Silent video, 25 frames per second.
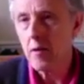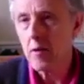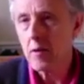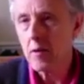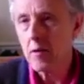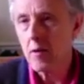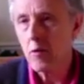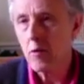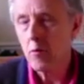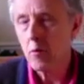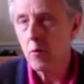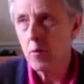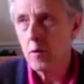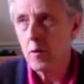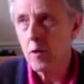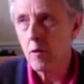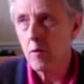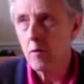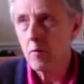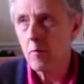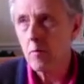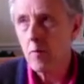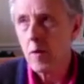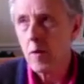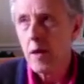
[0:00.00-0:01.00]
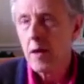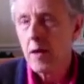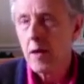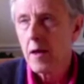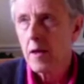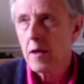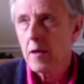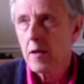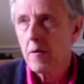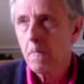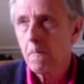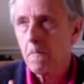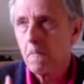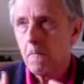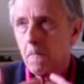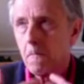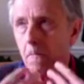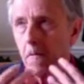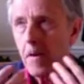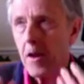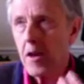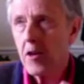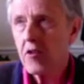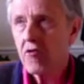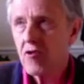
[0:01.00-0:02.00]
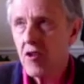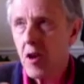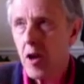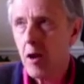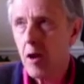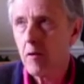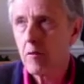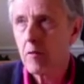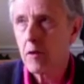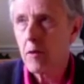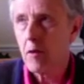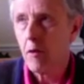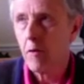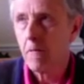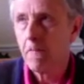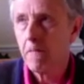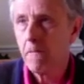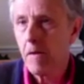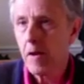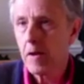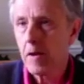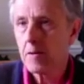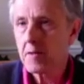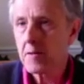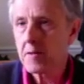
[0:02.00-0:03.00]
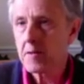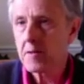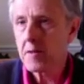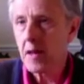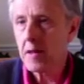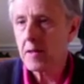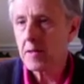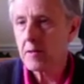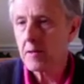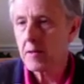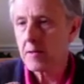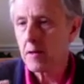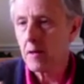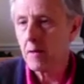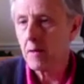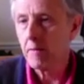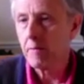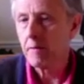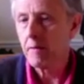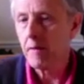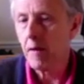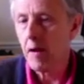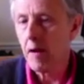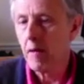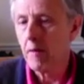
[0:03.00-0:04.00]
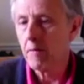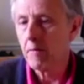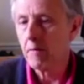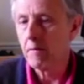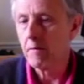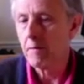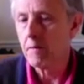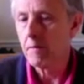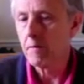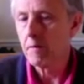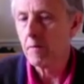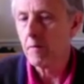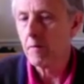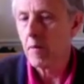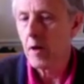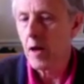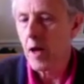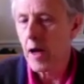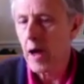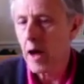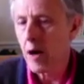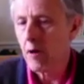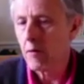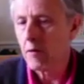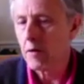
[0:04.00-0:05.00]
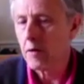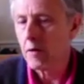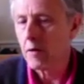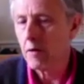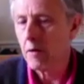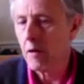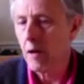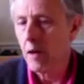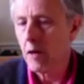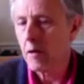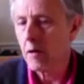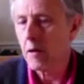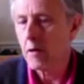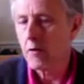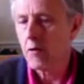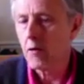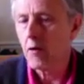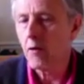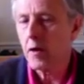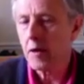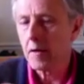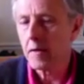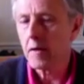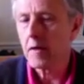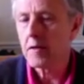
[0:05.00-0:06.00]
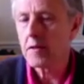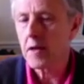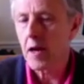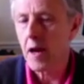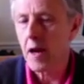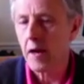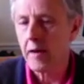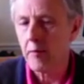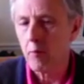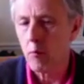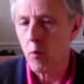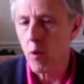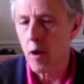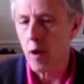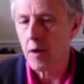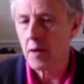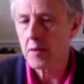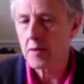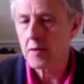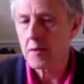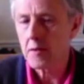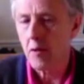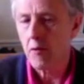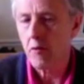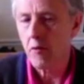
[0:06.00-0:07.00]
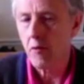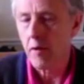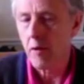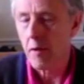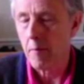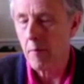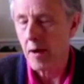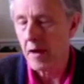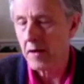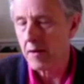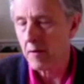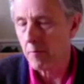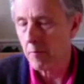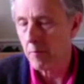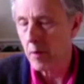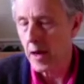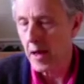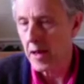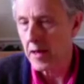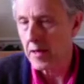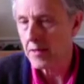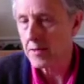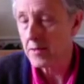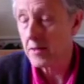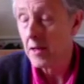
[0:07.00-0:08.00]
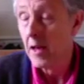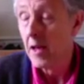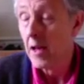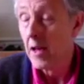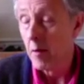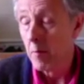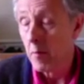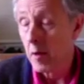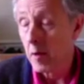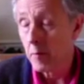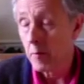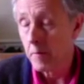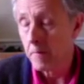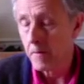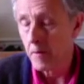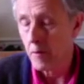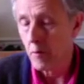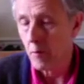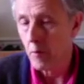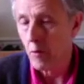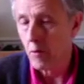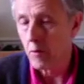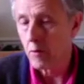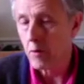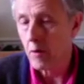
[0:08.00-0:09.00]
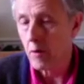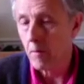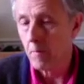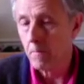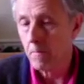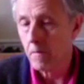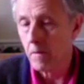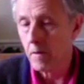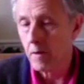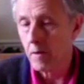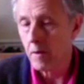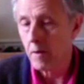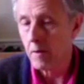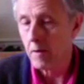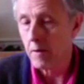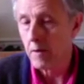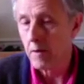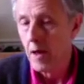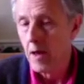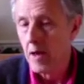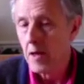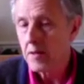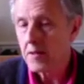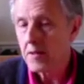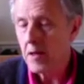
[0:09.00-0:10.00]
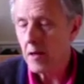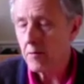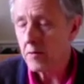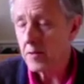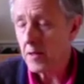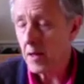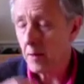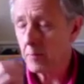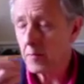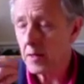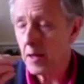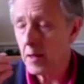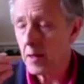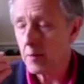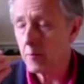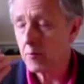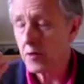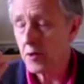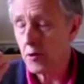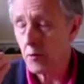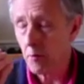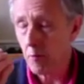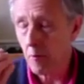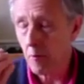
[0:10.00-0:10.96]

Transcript: You flesh out your felt sense of how to doing this kind of work, so you're in a better place and maybe feel more confident. So sometimes